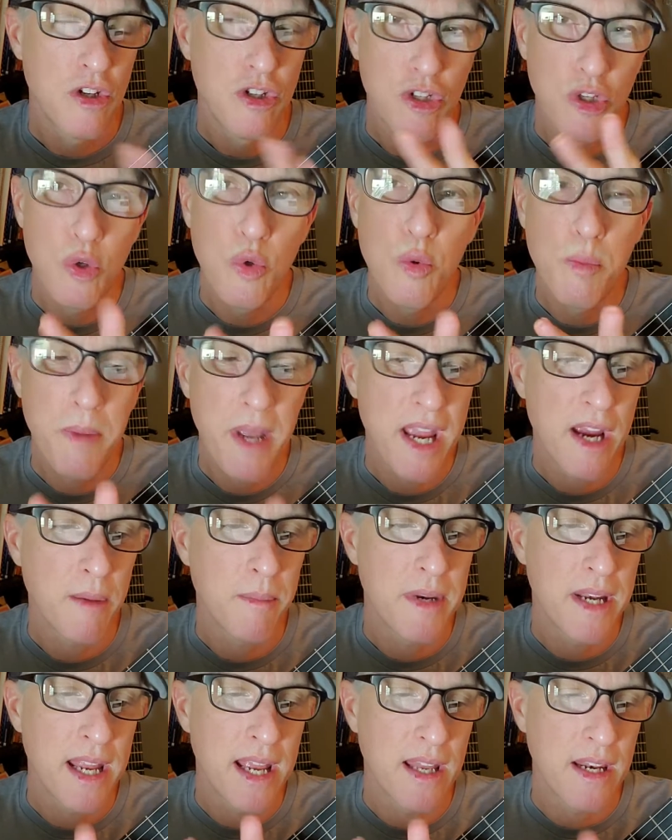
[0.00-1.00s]
two pair
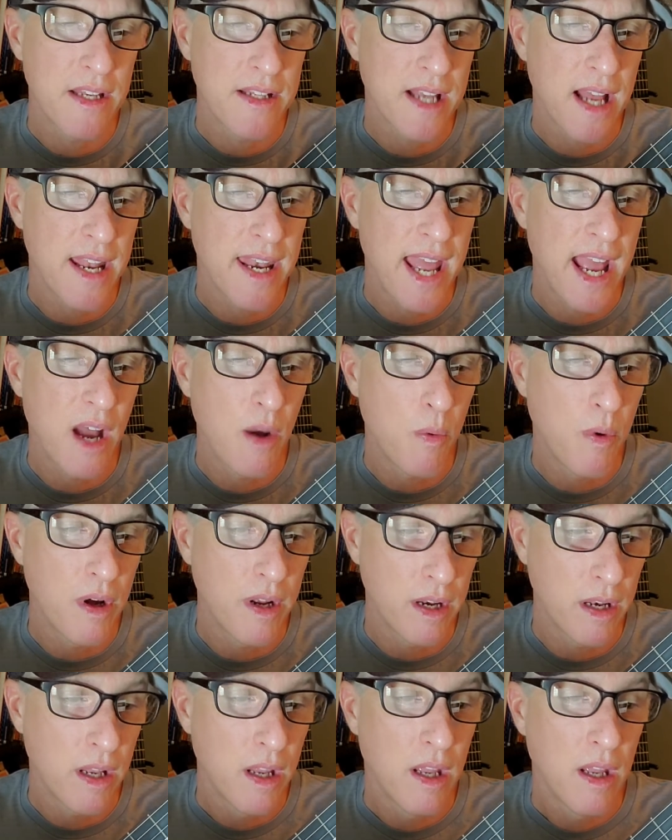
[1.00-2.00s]
bananas on that
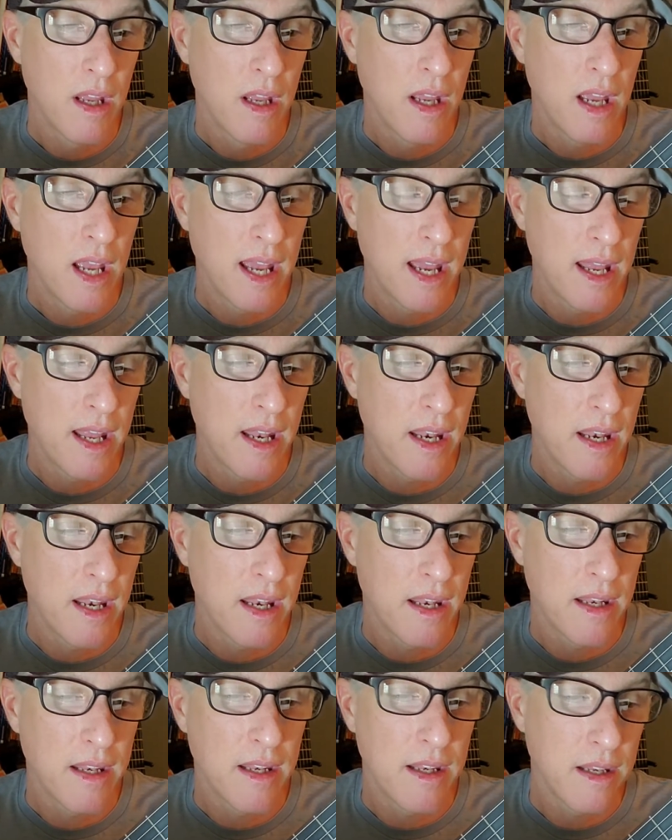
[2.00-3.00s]
one
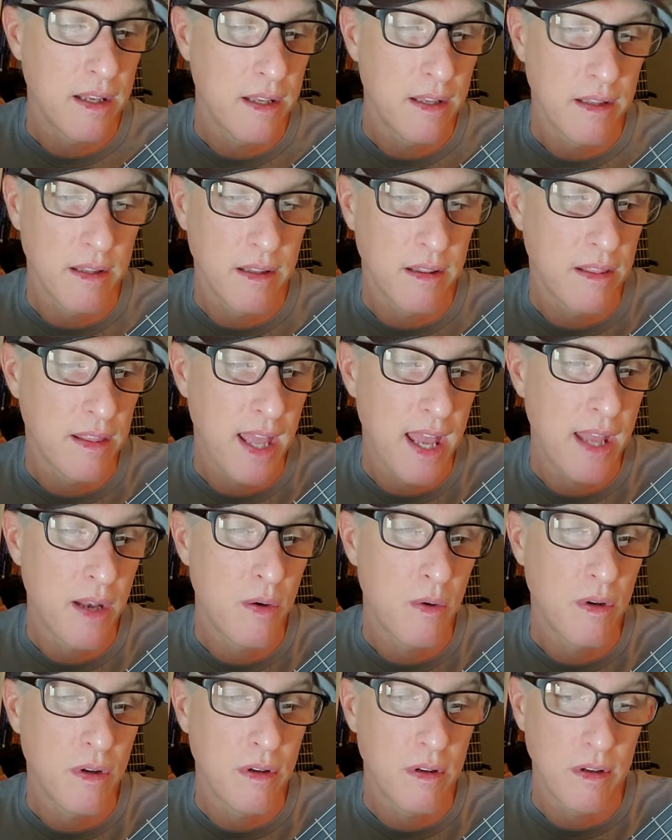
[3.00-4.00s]
and
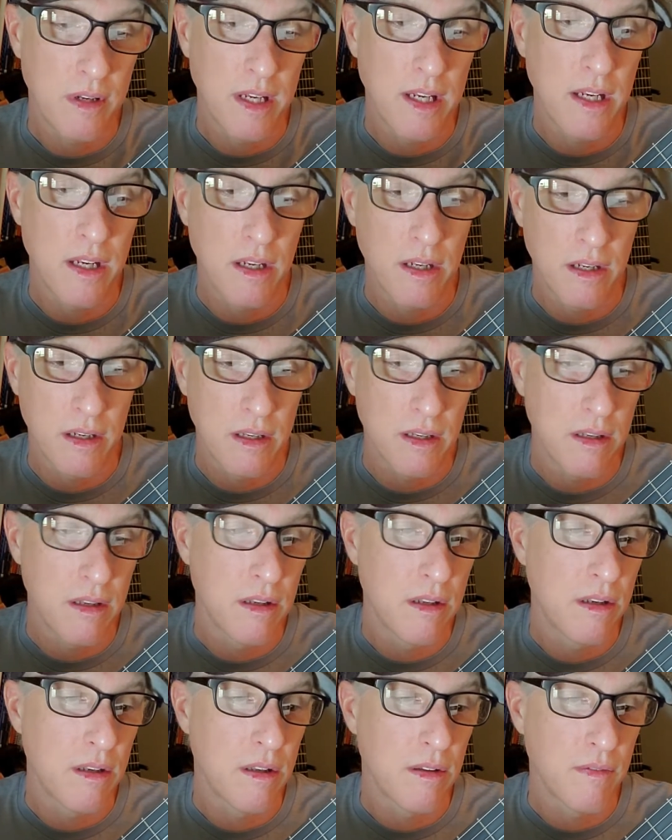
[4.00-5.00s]
then in
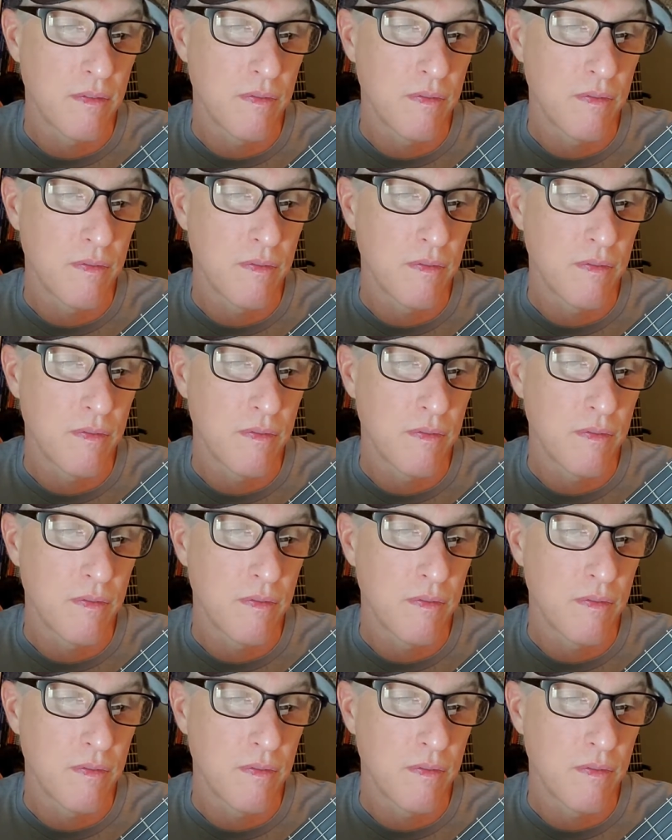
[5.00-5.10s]
the